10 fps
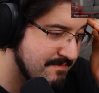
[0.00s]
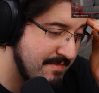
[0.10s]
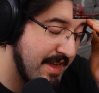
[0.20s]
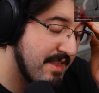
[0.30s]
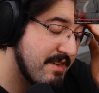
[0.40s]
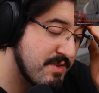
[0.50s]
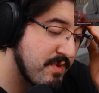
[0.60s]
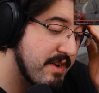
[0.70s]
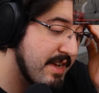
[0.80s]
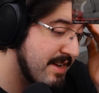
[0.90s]
And at least
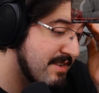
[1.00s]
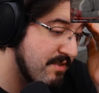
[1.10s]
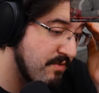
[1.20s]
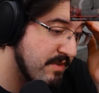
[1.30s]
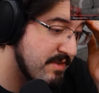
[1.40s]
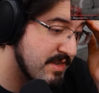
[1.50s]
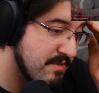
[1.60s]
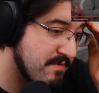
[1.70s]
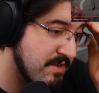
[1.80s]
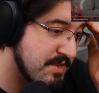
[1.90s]
one knight only
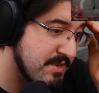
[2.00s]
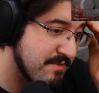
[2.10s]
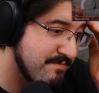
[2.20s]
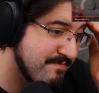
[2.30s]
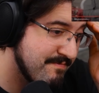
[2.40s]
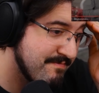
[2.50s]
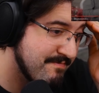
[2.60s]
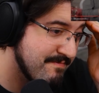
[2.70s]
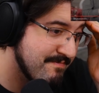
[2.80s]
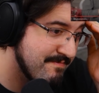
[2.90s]
so far, so...
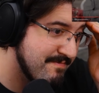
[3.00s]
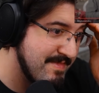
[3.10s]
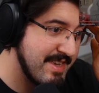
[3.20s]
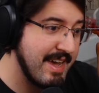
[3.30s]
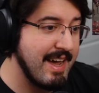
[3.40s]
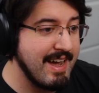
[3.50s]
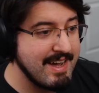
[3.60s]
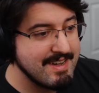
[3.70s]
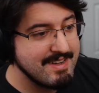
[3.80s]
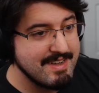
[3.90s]
Yeah.
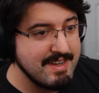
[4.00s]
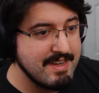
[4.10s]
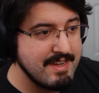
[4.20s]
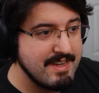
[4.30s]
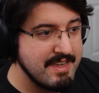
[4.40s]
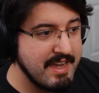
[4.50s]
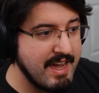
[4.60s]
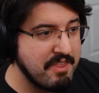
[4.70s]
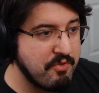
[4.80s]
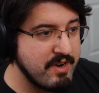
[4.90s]

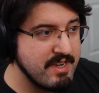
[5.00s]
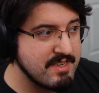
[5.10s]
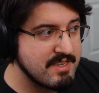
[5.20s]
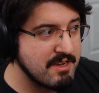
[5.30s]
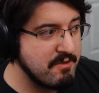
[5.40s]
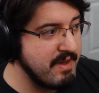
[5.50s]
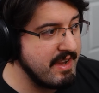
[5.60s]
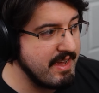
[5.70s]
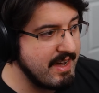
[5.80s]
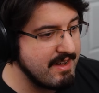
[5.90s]
Yeah, three is so
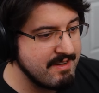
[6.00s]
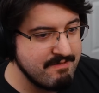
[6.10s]
many. I'm